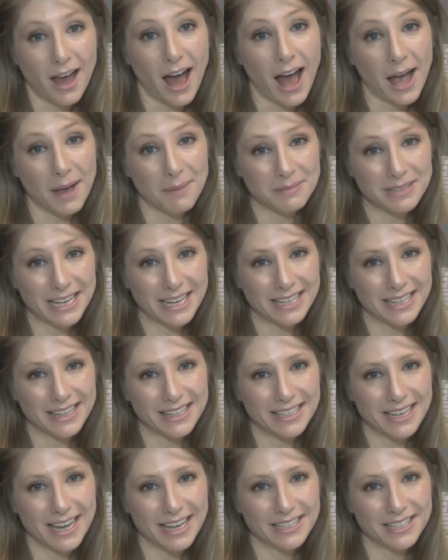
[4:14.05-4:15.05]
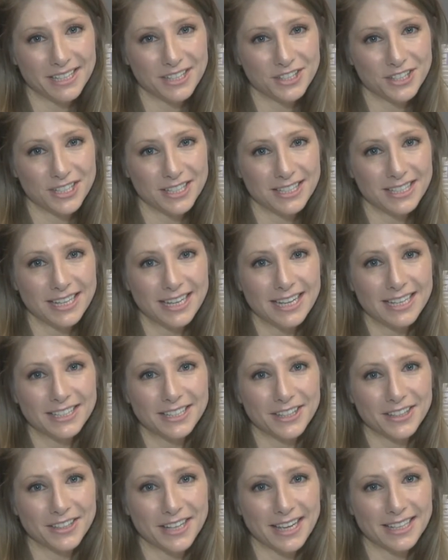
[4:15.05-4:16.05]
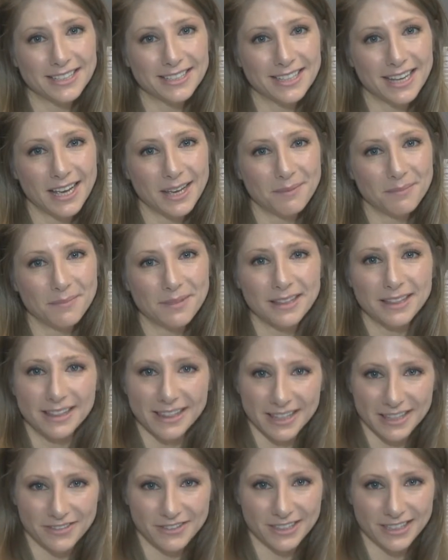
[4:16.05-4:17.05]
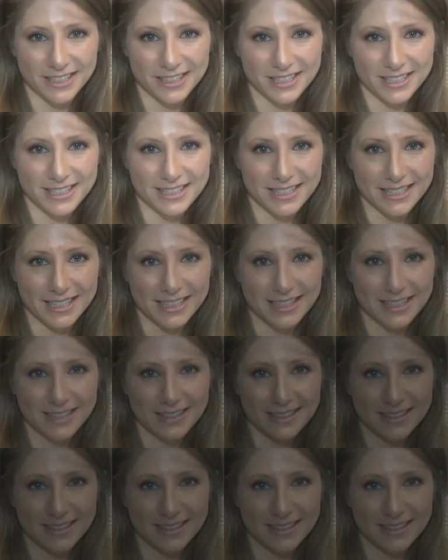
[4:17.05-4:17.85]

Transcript: I'm Dani the Dietitian. Till next time, live deliciously.